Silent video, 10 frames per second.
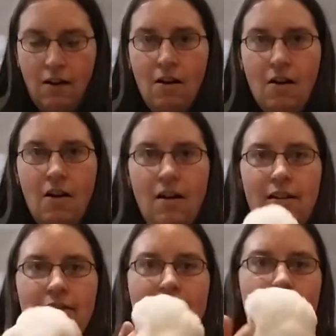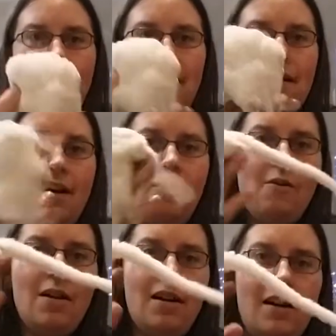Oh, there we
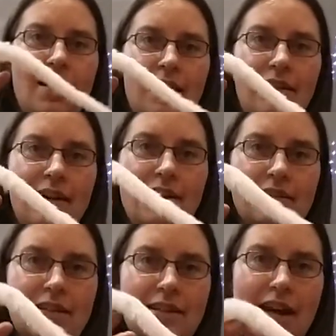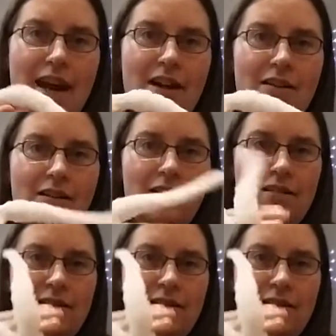go. There's the tail.